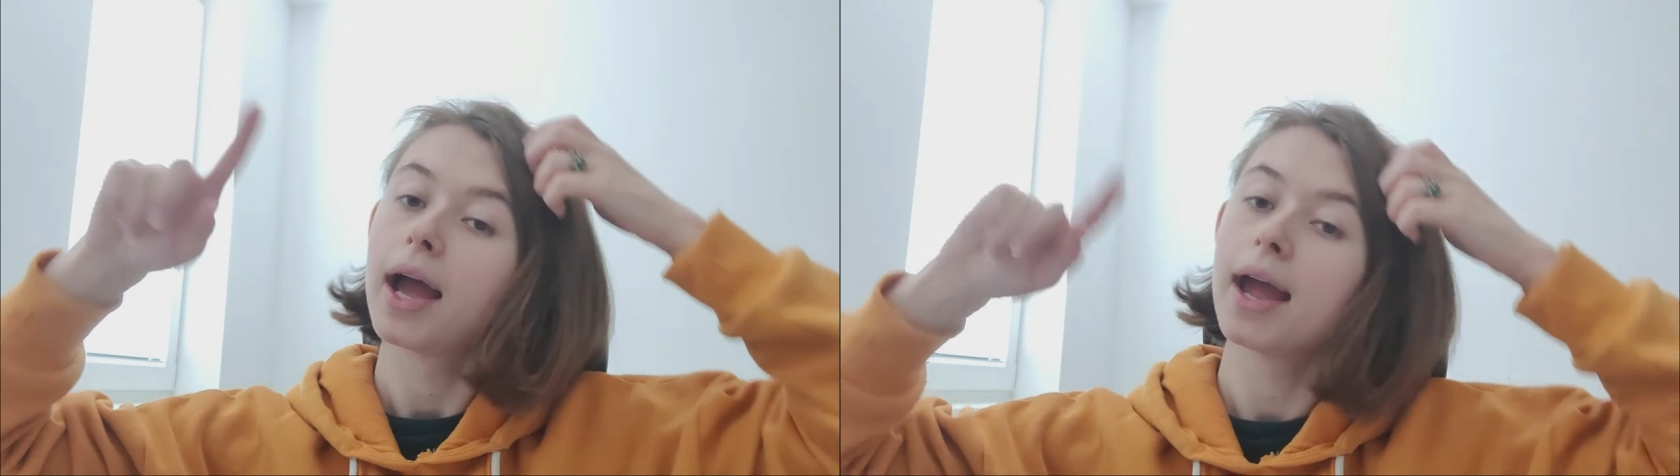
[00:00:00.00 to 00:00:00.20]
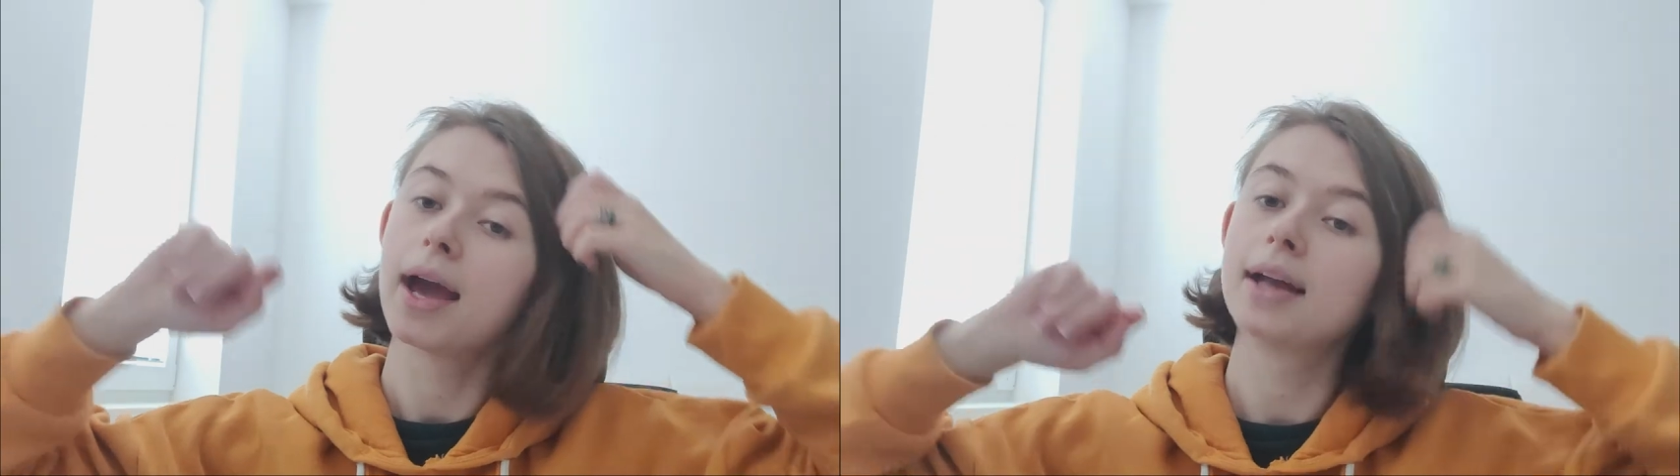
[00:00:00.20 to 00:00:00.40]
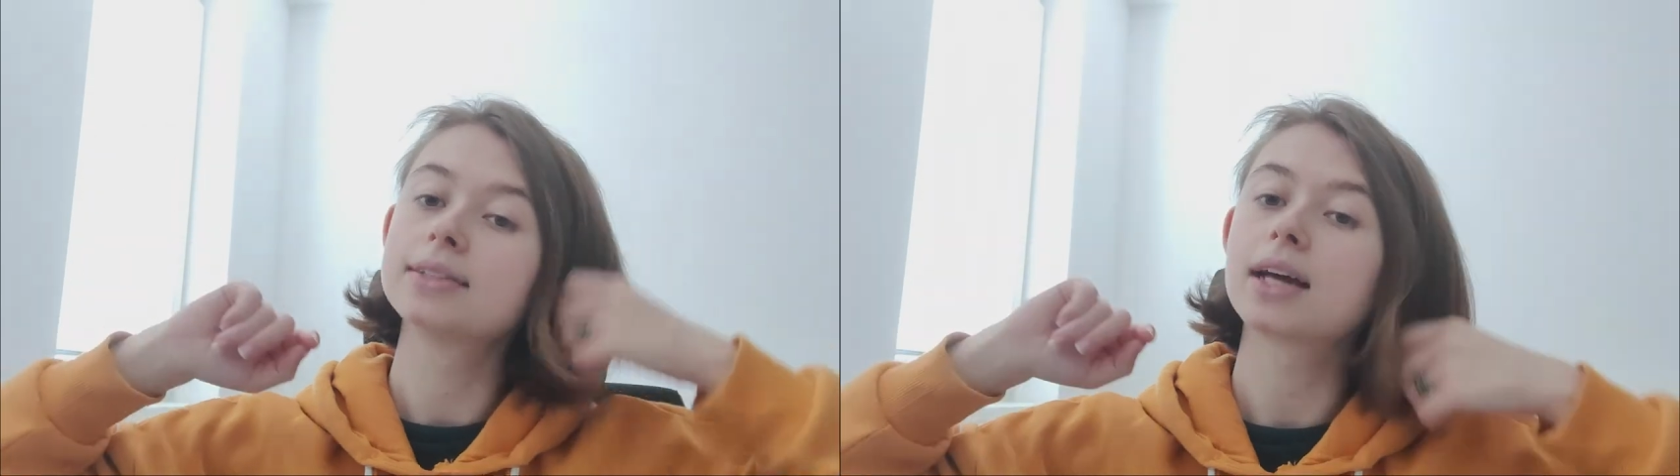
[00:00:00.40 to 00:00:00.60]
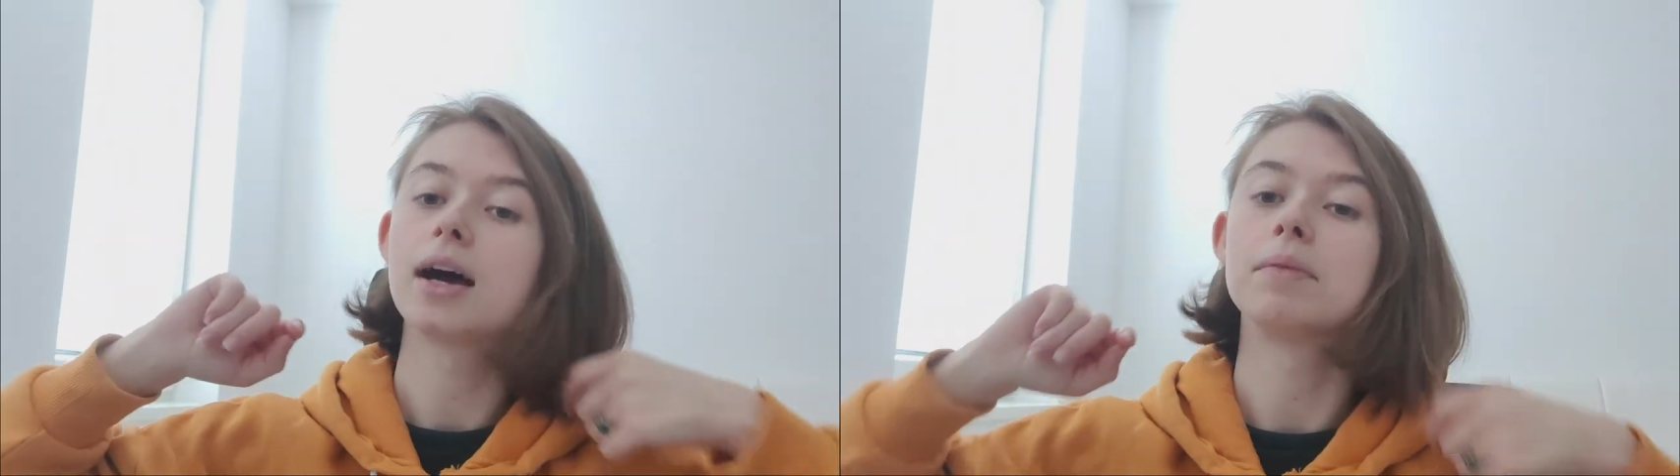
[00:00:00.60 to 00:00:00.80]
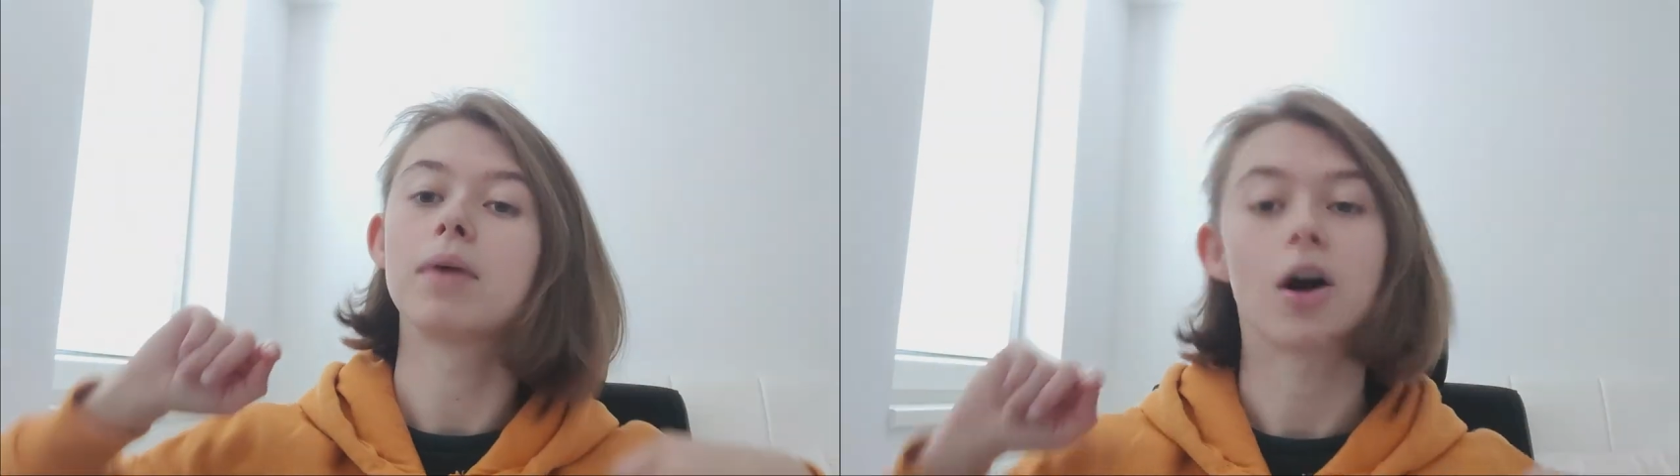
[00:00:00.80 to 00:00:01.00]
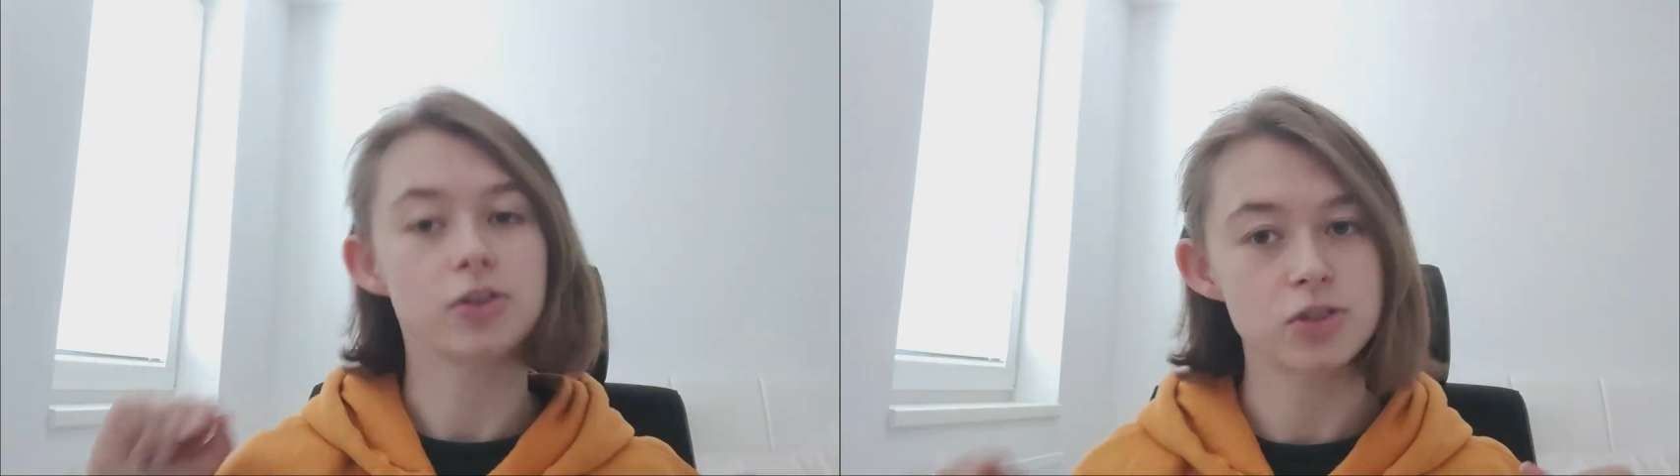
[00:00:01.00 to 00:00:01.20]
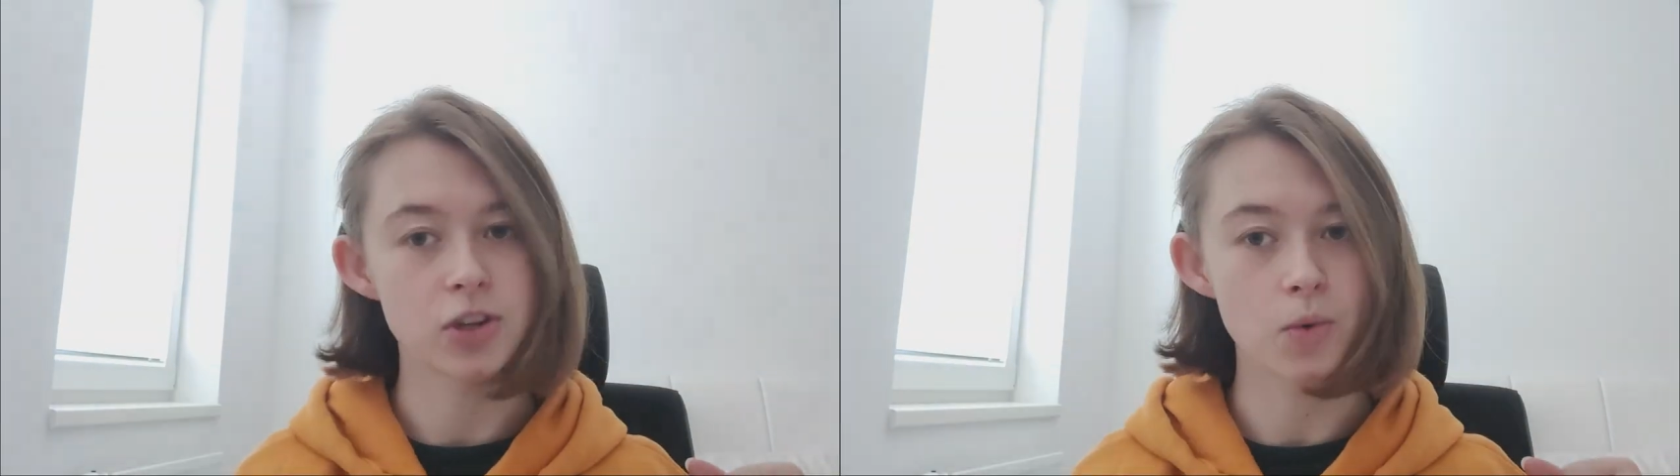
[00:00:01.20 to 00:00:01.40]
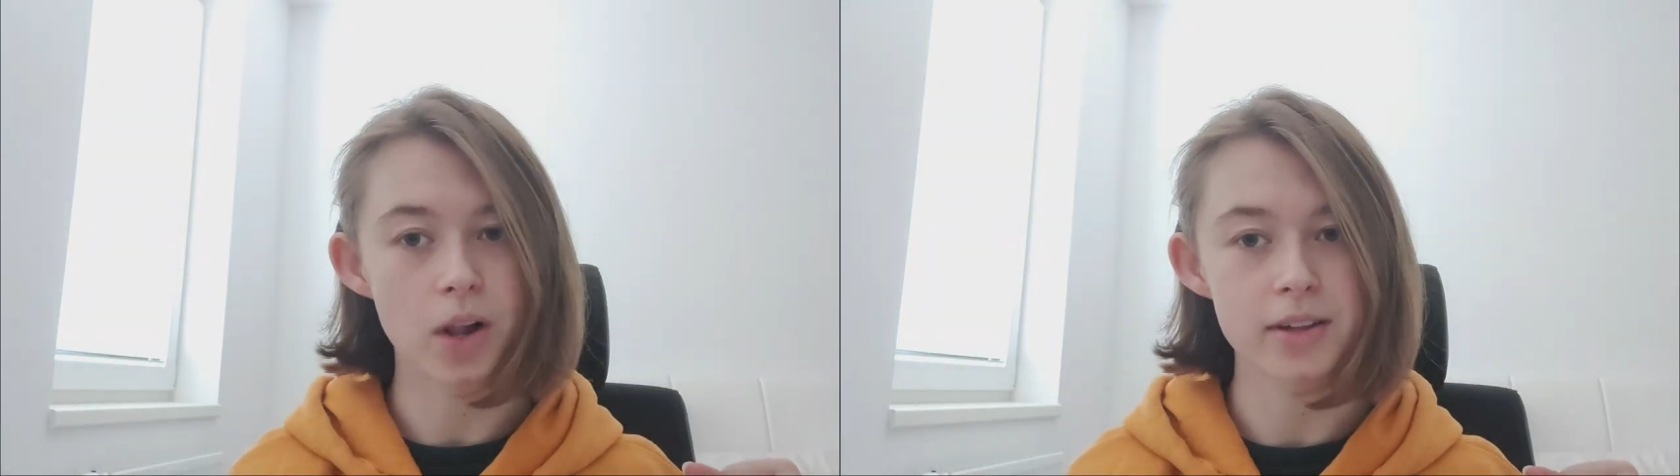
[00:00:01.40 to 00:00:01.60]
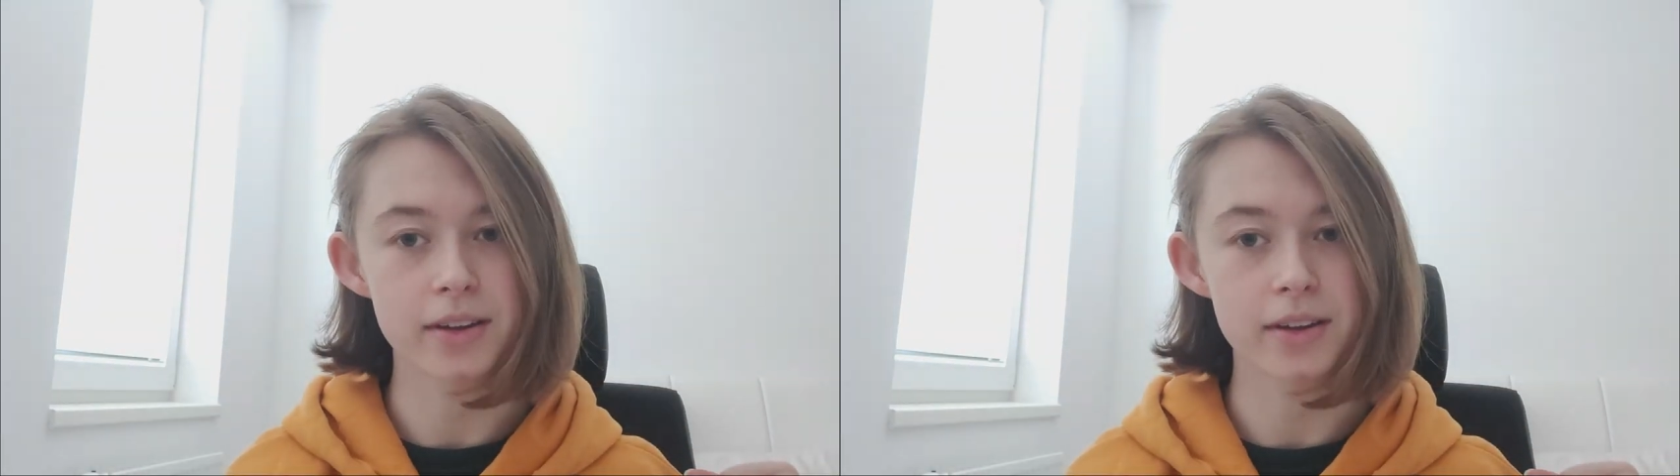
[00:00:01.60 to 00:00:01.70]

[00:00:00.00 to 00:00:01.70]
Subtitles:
And I'll see you all